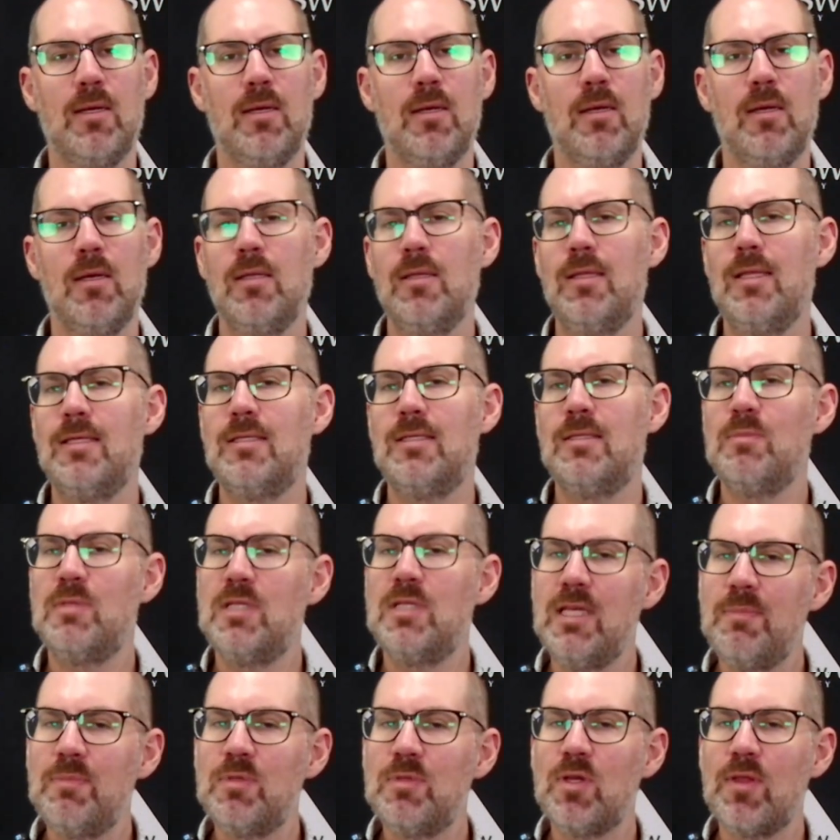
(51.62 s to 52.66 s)
There's some
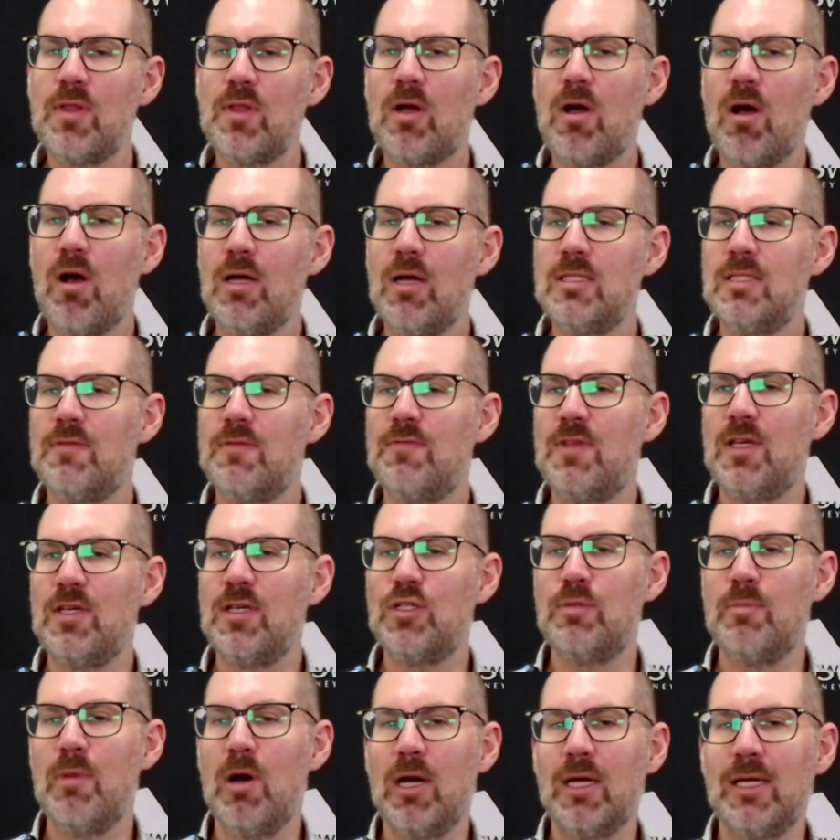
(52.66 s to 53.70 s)
tips on the kinds of things you
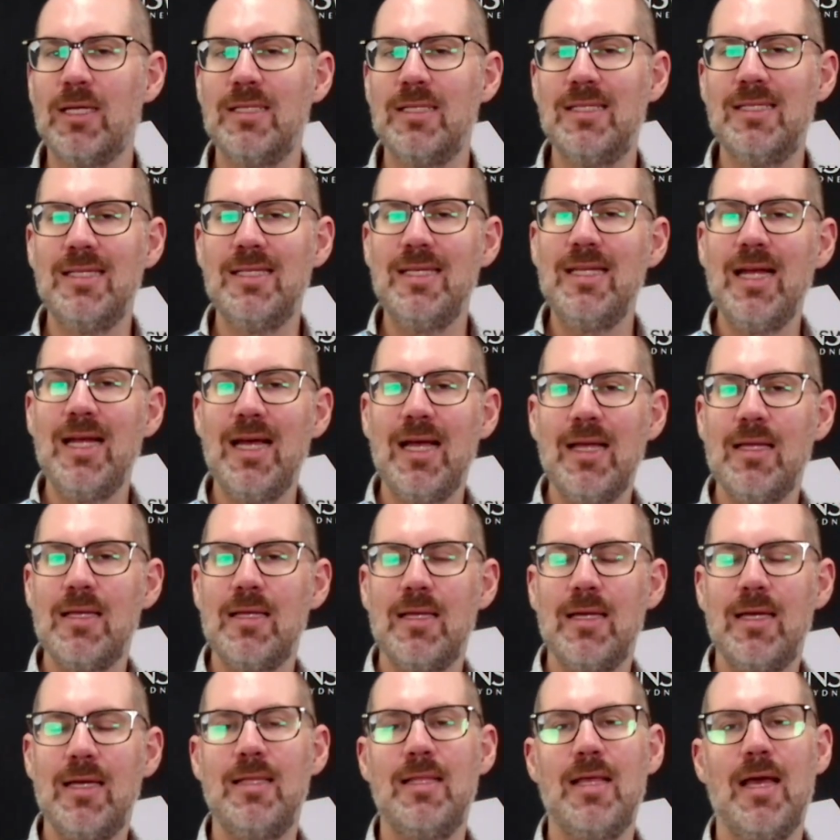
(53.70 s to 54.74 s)
might consider
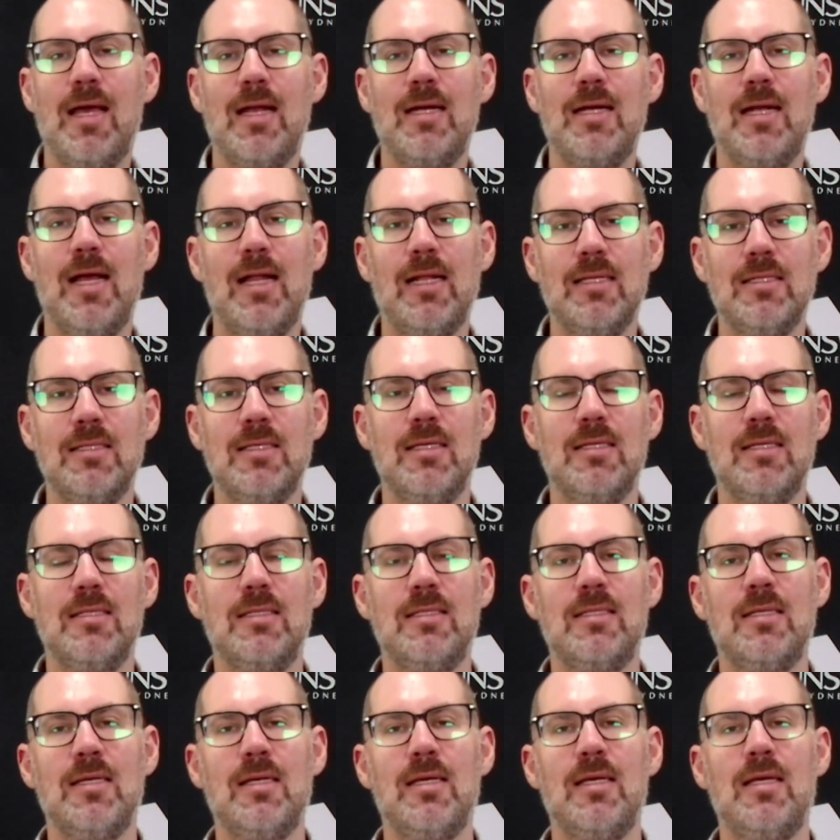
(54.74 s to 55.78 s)
in that analysis
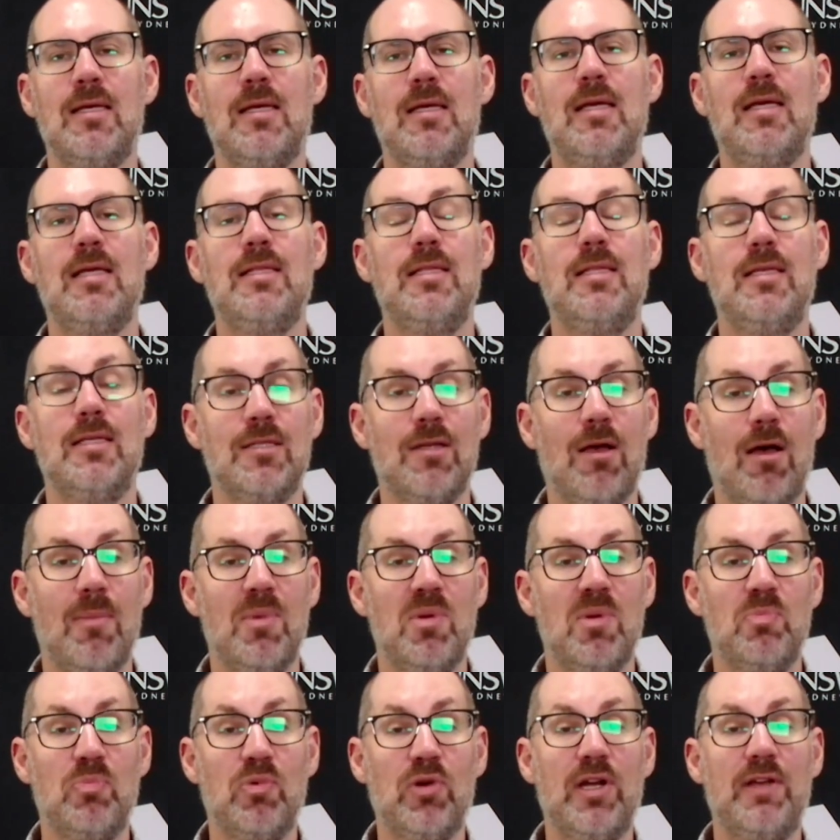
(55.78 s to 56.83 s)
in the
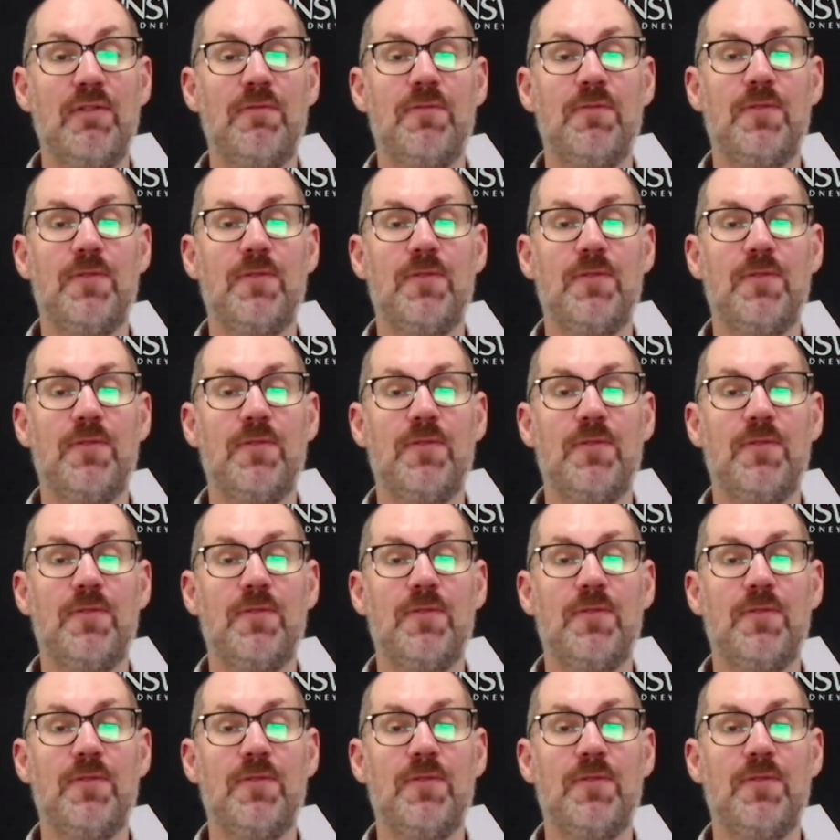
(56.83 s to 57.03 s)
assignment brief.